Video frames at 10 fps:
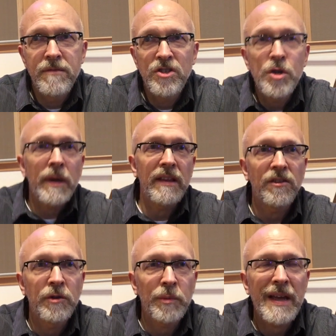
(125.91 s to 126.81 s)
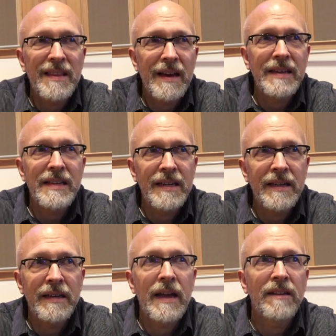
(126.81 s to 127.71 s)
doing this once we had the idea
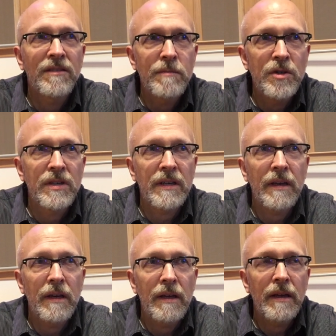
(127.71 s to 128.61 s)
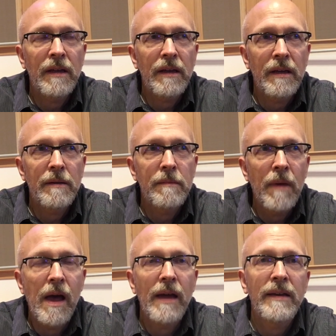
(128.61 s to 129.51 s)
and had some music in
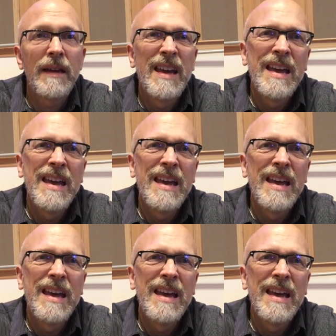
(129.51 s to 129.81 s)
mind.